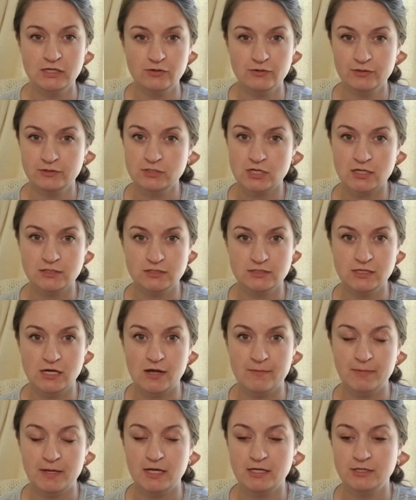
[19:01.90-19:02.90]
or the
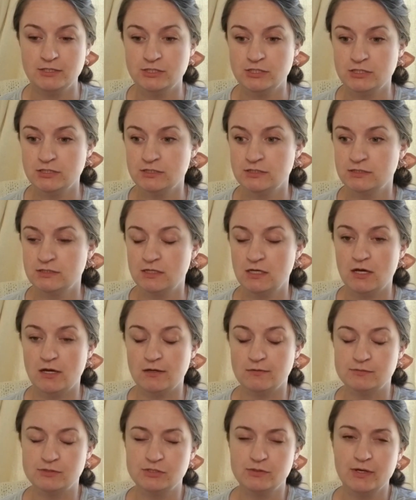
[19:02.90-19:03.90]
dot-to-dot pages.
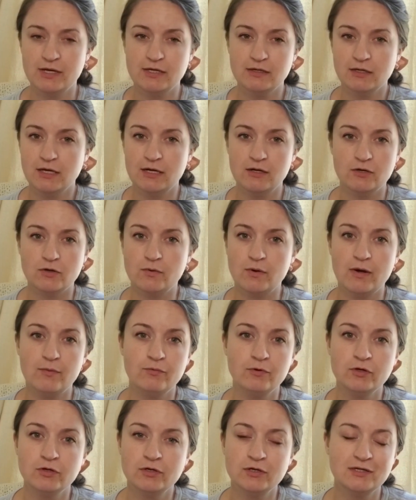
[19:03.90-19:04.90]
So I don't know.
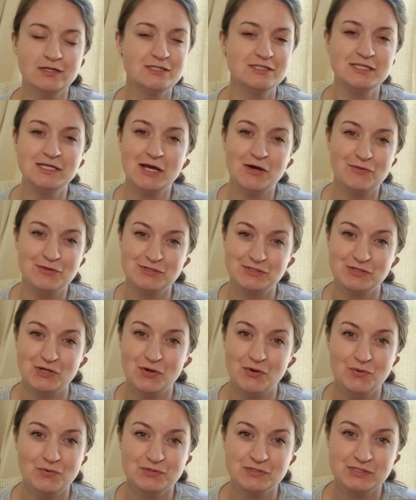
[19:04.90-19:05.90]
We're going to see how this
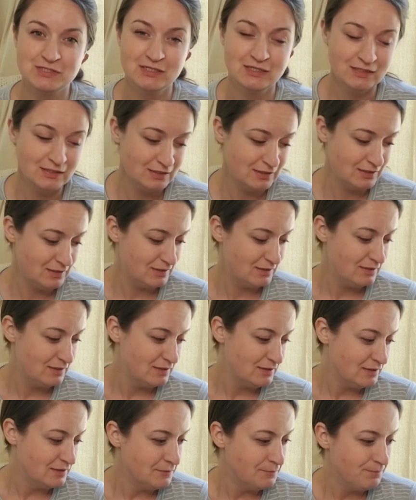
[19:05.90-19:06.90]
goes.
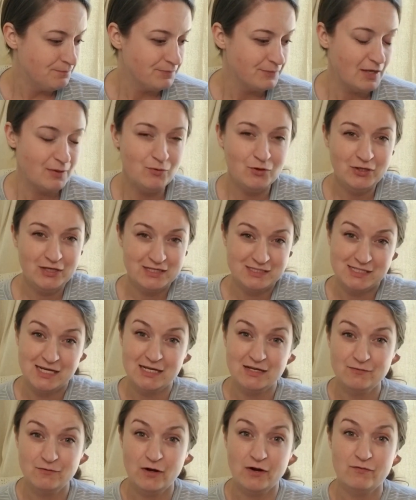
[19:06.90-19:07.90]
I'm really
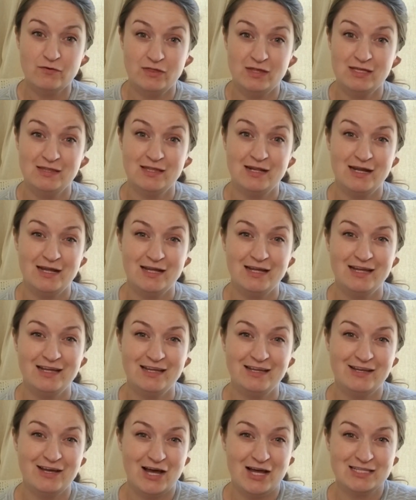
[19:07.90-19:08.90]
excited for everything that I
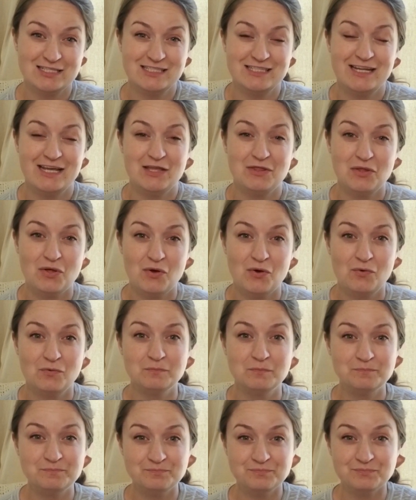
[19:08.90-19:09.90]
got today though.
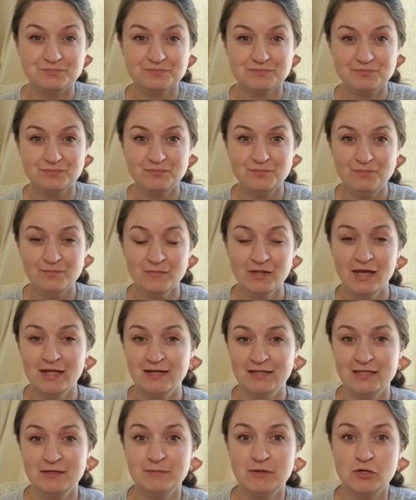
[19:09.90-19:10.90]
And I
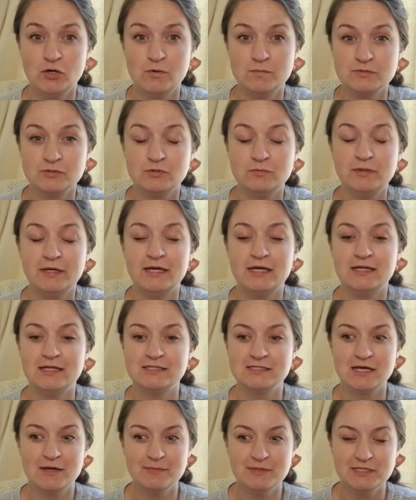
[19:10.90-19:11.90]
think my homeschool plan, it's
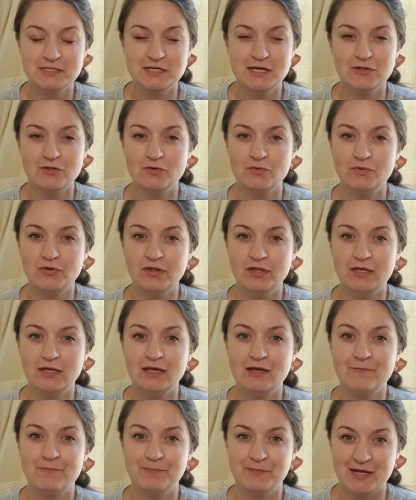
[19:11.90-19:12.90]
coming together
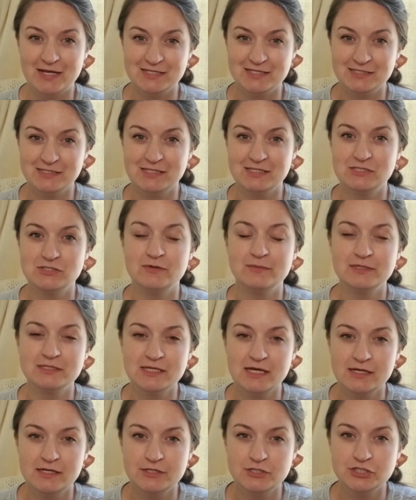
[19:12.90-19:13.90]
really nicely. So I'm
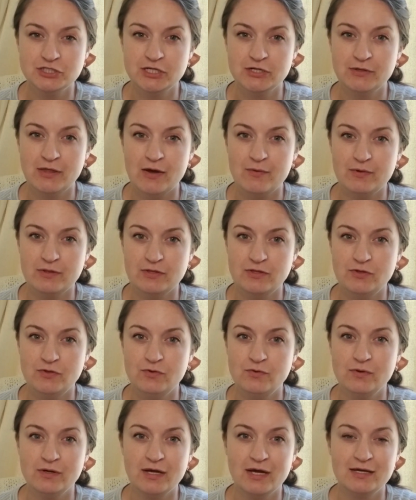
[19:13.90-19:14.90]
excited to share that with you
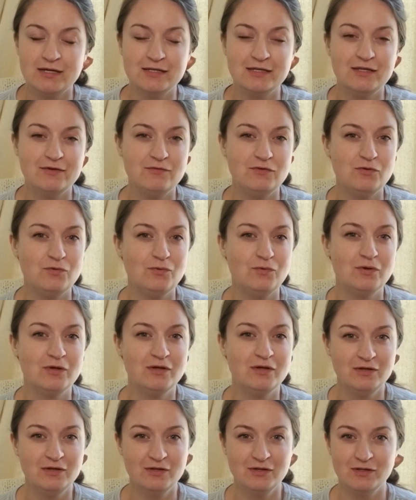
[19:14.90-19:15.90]
and kind of give you
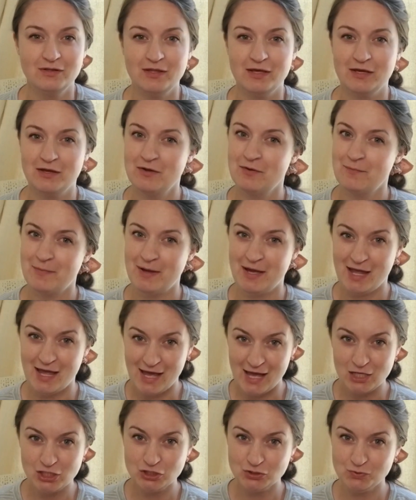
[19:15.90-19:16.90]
like my
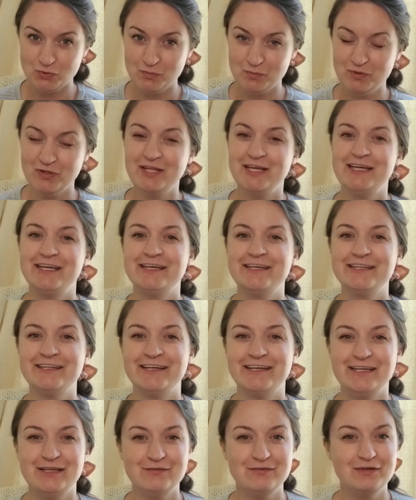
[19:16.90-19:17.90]
actual plan.
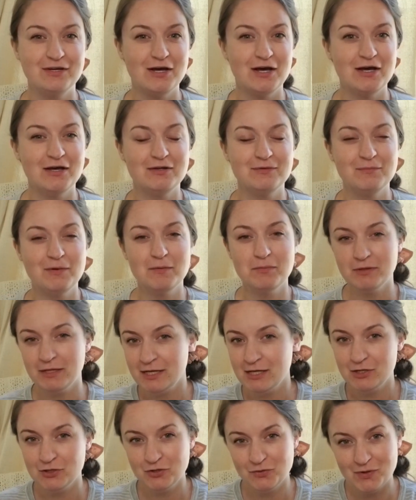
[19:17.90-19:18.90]
I even got my
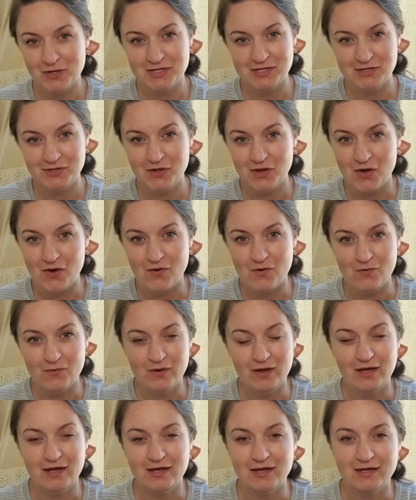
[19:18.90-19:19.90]
planner ready to go,
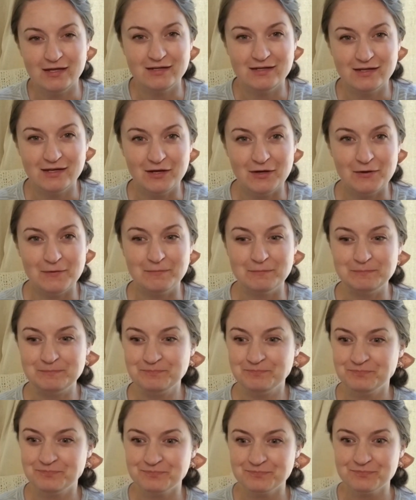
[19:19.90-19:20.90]
and I'm
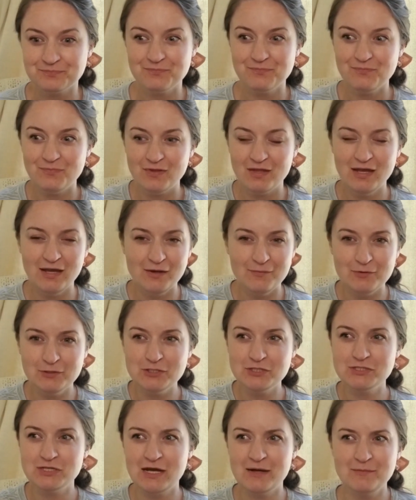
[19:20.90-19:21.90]

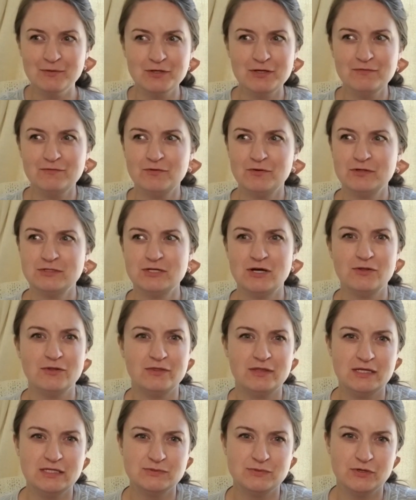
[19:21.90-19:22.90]
looking forward to all the
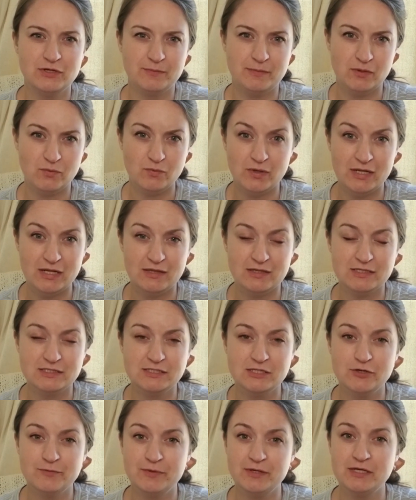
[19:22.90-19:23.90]
things we're going to be reading this
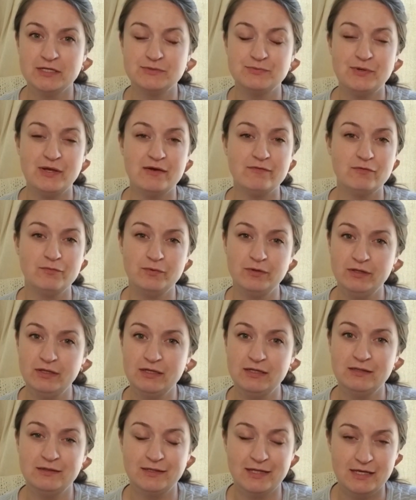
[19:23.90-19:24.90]
year because we have a
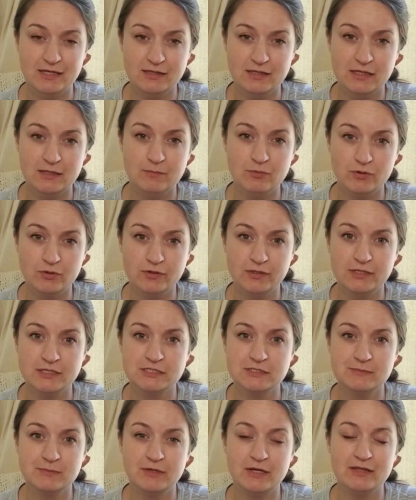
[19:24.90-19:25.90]
really lengthy book
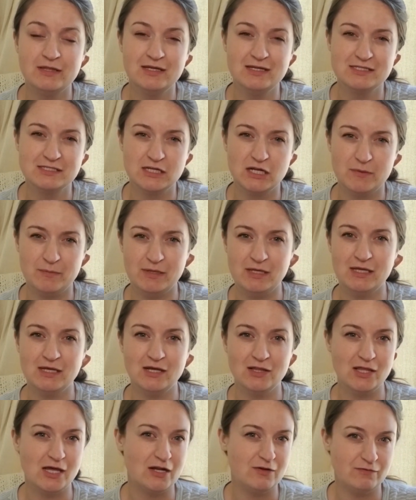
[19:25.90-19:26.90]
list, but I think it's going to be a
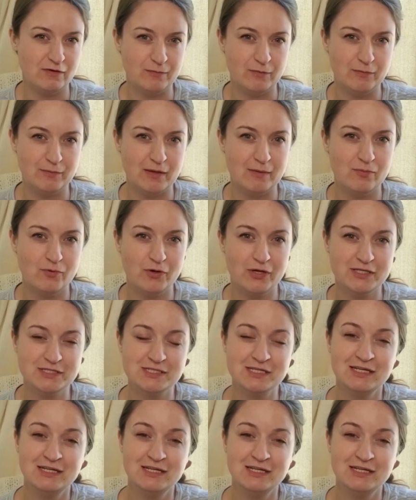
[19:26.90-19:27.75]
lot of fun with my boys.